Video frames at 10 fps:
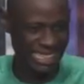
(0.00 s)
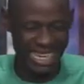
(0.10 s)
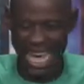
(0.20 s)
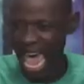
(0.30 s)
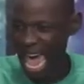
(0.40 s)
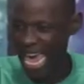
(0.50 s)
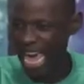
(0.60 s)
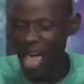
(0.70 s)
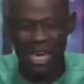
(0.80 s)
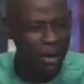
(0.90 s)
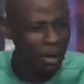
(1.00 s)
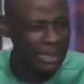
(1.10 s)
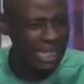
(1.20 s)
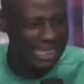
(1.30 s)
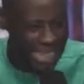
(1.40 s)
Hey, are you
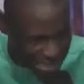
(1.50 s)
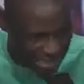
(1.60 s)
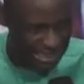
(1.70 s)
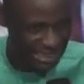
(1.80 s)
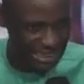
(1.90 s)
understand decking?